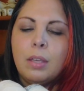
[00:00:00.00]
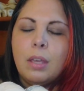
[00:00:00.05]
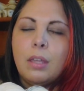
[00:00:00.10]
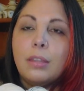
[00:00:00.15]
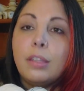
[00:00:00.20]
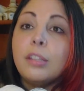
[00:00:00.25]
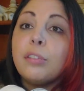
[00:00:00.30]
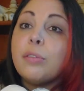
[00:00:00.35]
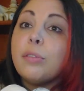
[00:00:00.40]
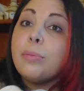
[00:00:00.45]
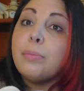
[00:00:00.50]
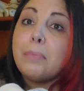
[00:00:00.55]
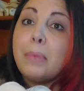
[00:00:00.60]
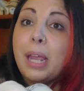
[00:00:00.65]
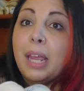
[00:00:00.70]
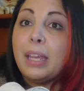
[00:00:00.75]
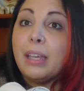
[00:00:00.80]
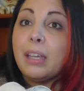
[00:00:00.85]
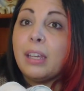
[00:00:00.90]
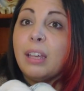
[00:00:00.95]
This would
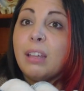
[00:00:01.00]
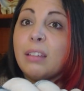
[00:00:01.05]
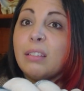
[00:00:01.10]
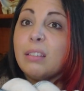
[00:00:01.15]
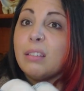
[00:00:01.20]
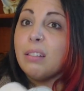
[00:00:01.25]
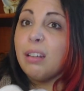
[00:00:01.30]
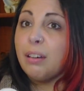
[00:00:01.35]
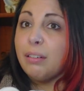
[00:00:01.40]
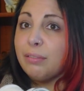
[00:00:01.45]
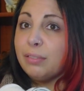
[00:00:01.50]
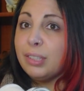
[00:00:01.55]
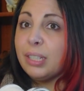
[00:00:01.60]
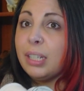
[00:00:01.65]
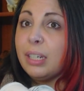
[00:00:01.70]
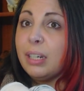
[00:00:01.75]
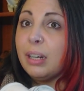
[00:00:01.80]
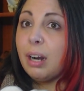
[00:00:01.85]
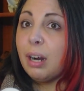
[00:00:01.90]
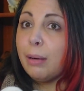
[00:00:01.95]
make a
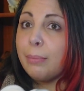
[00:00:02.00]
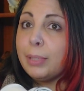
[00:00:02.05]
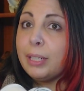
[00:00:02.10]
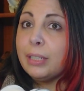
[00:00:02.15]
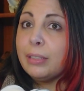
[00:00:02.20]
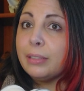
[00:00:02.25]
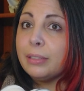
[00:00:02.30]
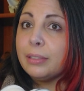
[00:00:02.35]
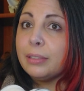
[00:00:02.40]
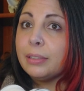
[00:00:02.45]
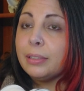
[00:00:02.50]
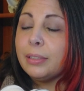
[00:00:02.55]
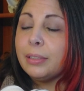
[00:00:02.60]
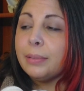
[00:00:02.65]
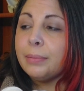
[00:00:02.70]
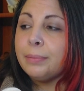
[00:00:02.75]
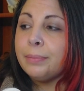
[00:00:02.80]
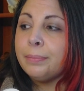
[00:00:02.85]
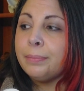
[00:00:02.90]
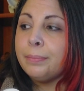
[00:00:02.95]
lovely garment.
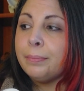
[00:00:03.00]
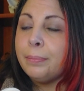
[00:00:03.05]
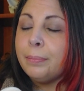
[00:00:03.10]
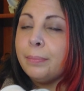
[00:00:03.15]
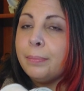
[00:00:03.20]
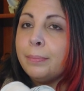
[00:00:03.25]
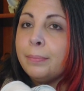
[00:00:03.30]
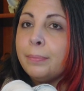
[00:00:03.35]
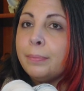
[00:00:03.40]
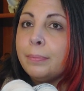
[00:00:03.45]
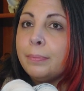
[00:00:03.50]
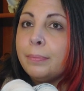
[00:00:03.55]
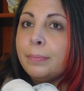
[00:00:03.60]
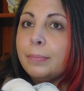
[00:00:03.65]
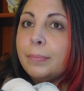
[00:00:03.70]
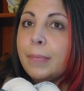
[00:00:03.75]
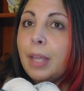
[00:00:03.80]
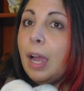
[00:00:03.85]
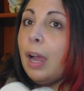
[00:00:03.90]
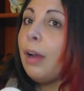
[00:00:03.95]

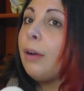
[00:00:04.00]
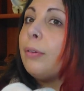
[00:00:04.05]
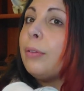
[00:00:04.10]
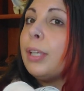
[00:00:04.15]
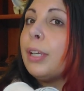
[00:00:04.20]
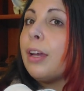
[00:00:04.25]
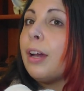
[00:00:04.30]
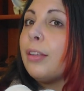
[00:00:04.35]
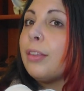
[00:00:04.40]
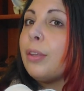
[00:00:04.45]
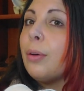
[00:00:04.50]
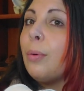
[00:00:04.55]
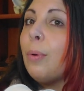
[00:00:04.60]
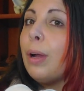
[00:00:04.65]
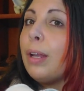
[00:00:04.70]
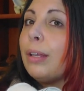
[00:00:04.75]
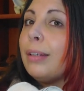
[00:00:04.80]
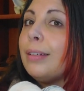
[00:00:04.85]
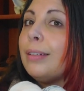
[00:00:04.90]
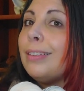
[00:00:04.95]
I only got the
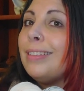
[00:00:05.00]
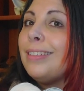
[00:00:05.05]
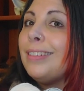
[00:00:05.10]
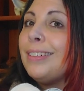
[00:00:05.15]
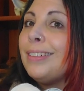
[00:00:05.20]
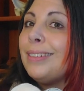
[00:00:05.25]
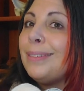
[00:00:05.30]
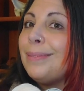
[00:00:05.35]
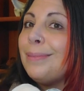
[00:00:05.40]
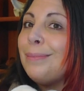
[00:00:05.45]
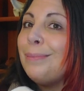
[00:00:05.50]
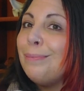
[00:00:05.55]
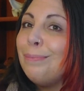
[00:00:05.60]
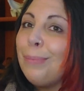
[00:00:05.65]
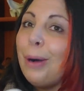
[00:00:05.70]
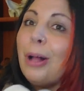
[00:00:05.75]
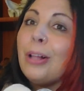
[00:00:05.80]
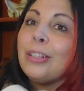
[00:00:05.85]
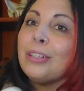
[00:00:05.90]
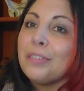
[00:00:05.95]
one
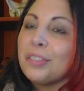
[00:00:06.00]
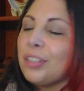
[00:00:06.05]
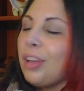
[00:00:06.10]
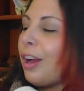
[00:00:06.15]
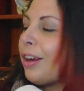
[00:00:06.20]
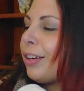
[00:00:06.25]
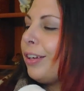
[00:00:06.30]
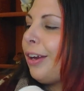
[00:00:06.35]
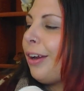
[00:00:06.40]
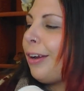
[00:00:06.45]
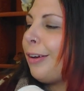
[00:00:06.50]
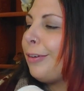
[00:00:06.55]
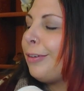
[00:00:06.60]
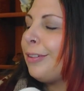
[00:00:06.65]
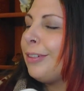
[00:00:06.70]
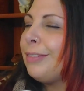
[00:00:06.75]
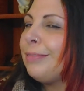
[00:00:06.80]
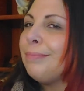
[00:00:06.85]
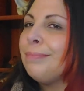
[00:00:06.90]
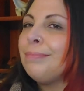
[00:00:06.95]
ball of sock
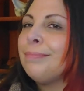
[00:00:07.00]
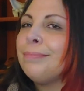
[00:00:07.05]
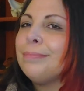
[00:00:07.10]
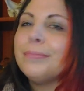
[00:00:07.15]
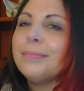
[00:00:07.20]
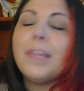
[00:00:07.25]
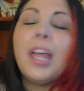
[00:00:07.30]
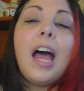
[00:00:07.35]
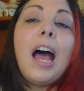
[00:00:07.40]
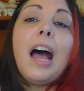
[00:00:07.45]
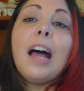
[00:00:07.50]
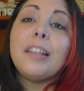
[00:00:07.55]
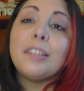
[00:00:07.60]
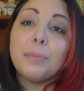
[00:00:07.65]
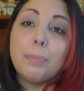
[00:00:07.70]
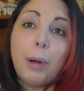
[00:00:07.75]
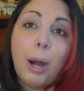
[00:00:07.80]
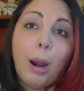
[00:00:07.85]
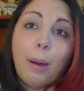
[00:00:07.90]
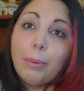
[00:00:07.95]
yarn. That's
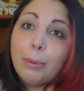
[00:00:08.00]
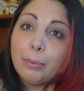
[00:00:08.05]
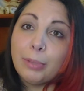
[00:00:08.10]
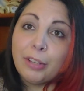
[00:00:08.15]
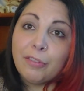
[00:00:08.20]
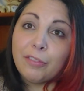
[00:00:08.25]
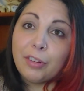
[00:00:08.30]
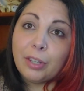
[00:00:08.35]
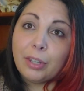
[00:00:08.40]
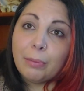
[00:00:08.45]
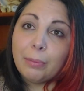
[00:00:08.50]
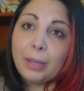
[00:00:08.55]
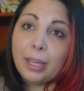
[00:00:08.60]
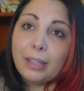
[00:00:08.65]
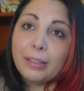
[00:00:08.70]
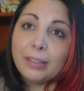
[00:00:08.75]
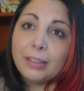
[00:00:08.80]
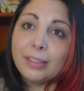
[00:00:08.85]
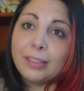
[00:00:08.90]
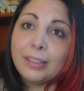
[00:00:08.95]
probably for the
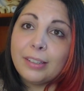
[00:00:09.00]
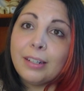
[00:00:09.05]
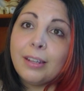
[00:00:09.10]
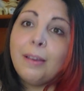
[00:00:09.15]
best.